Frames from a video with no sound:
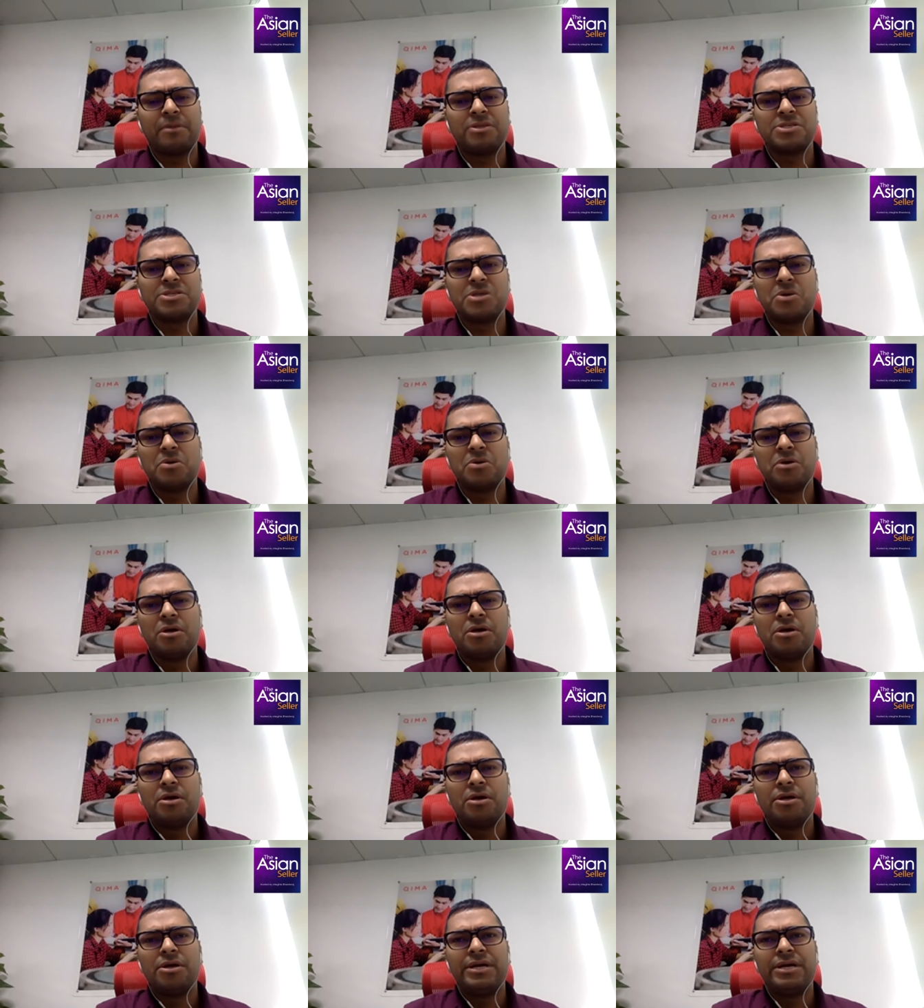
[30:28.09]
So
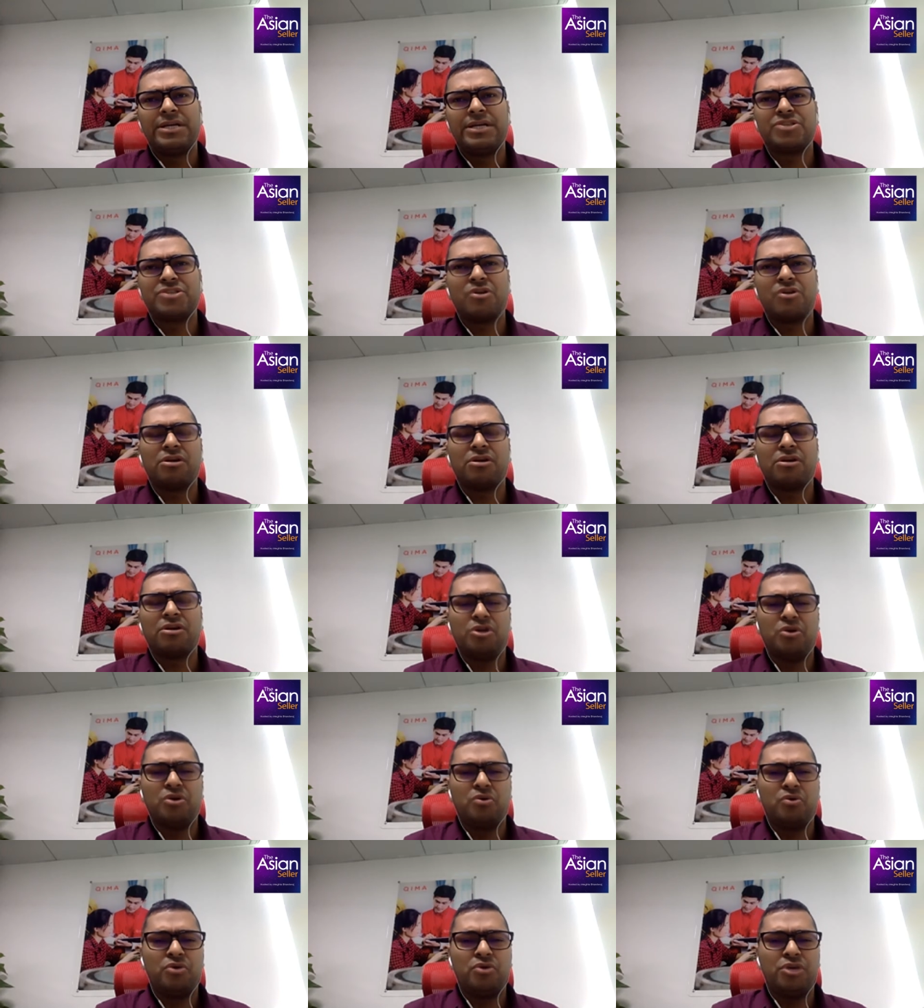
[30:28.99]
it's not
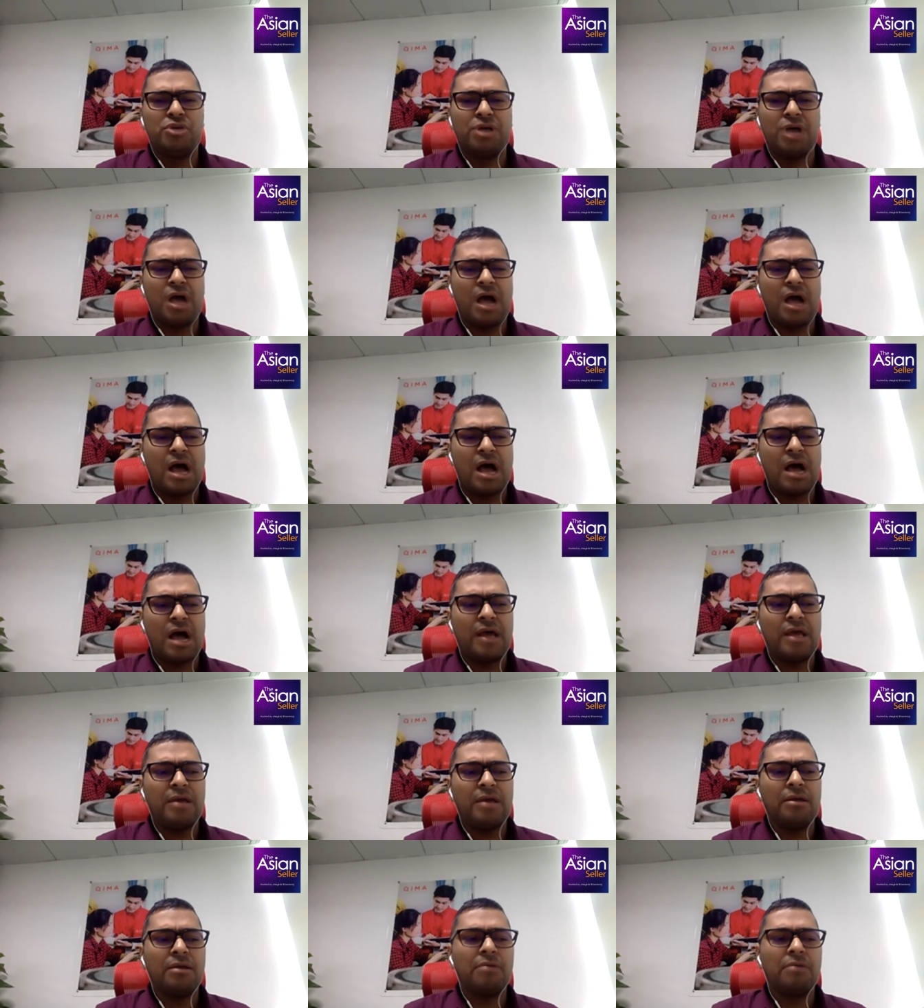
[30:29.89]
too
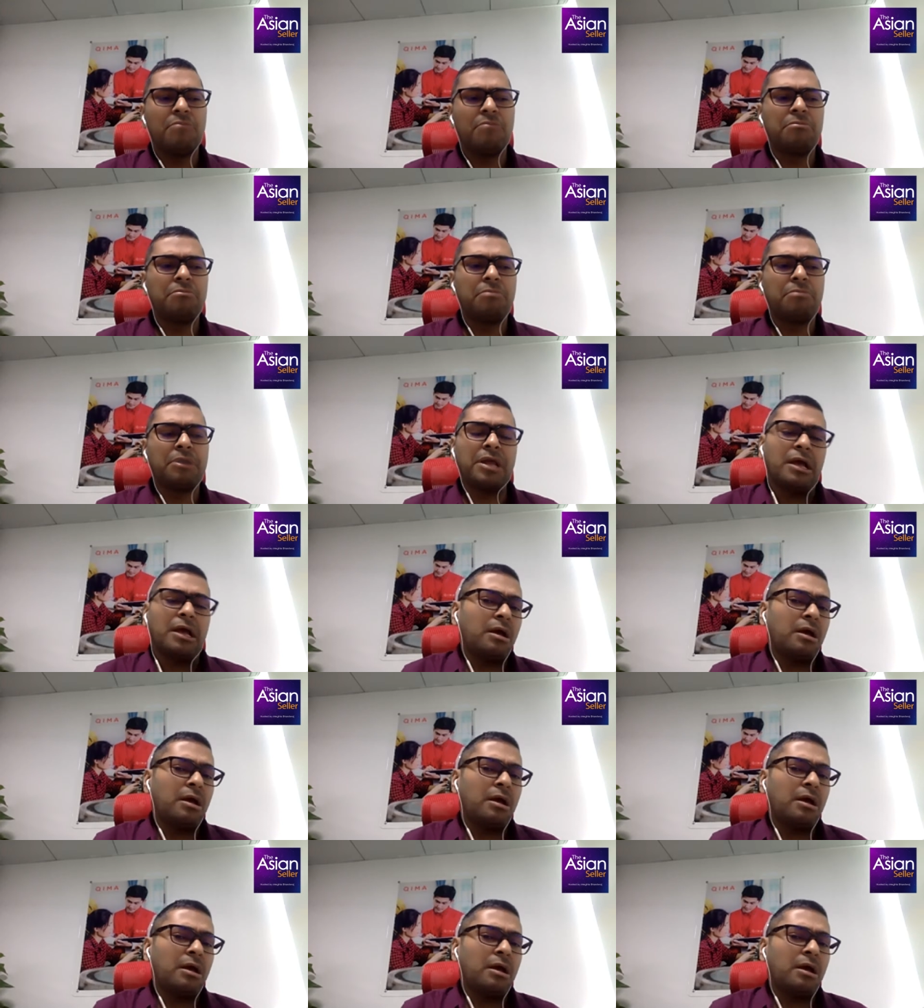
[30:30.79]
high. But yeah, I